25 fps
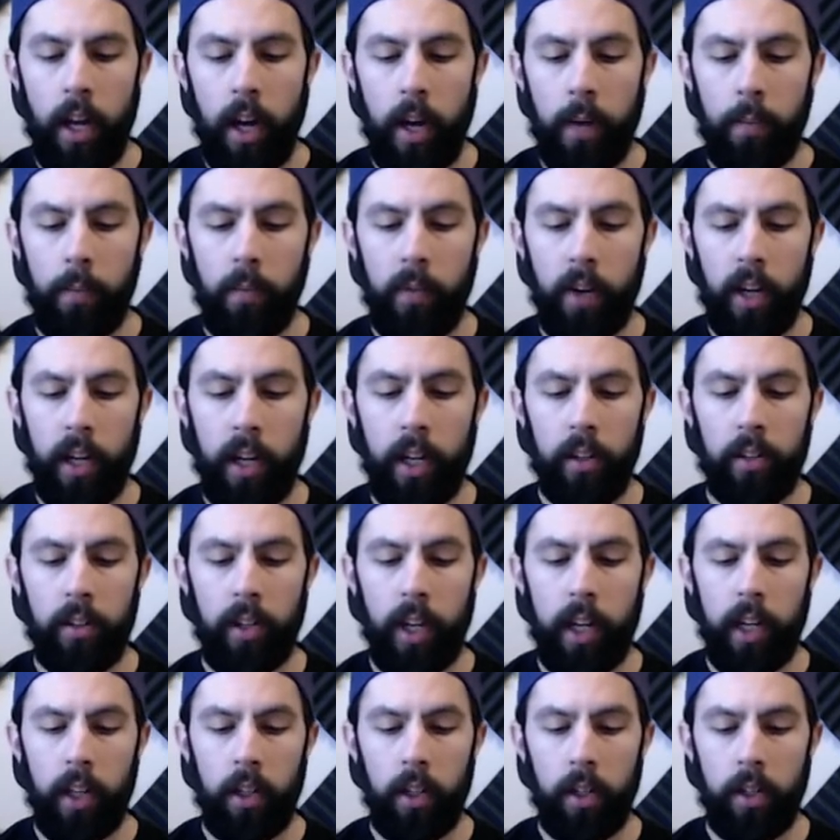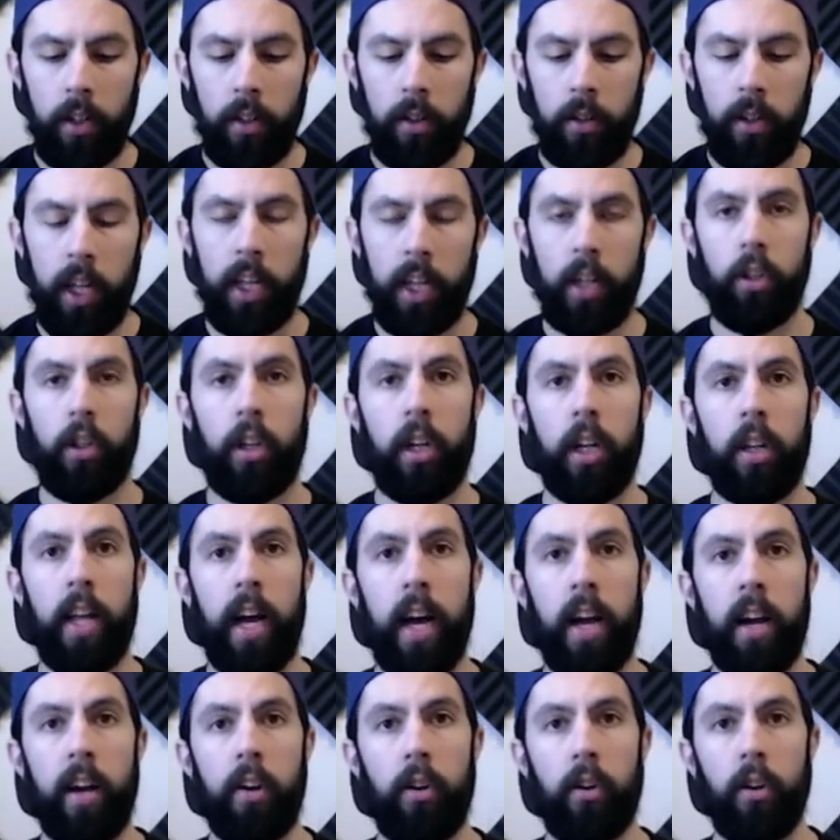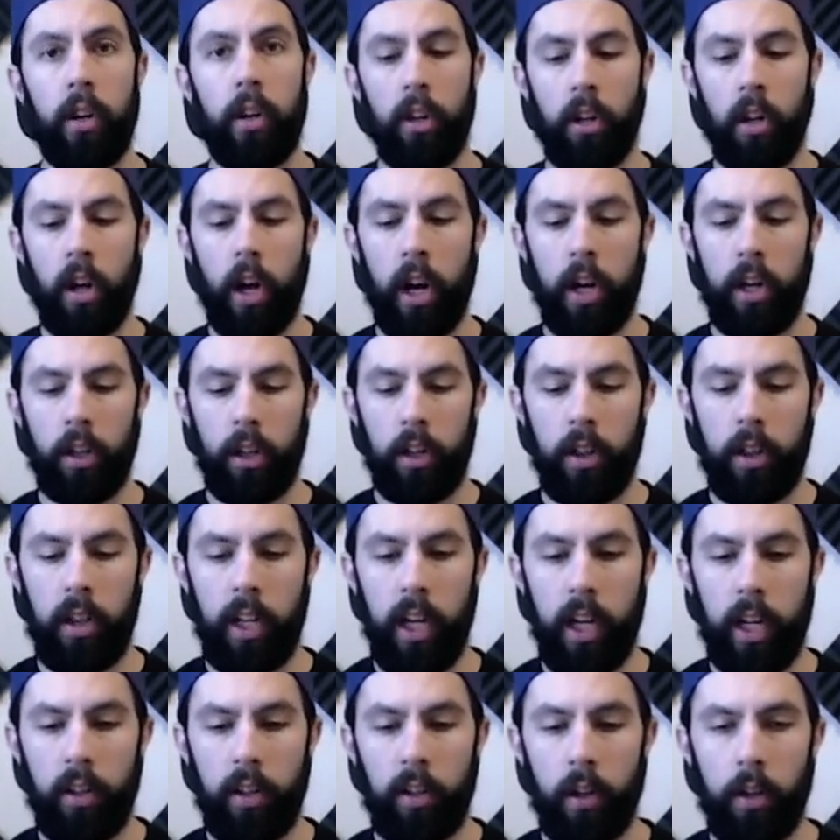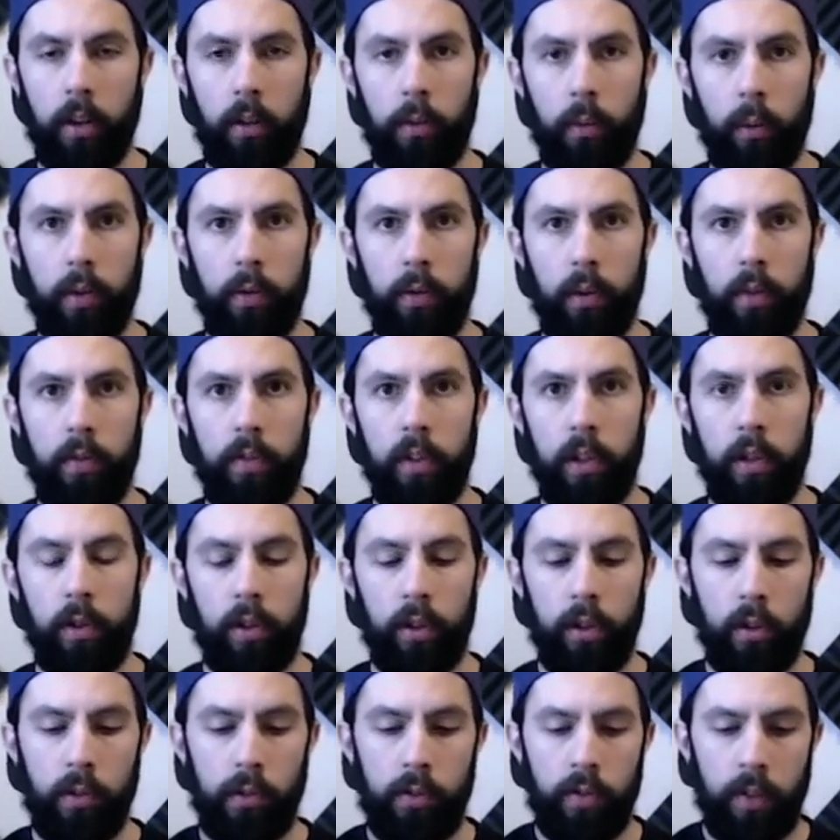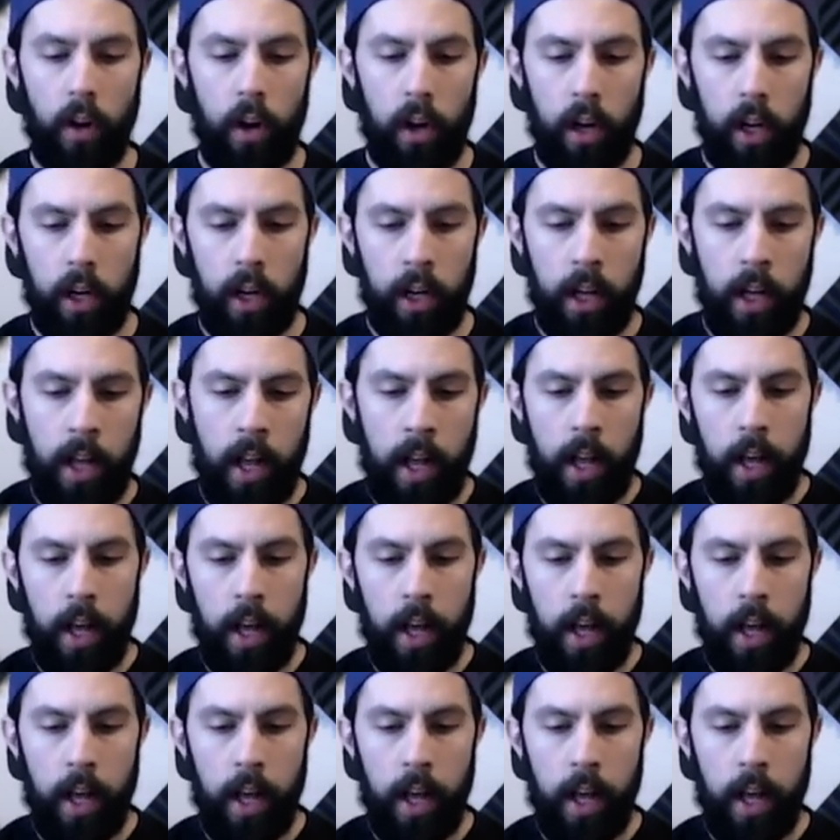I'm very excited to take a look at that. Heard a lot of good things with reviews so far.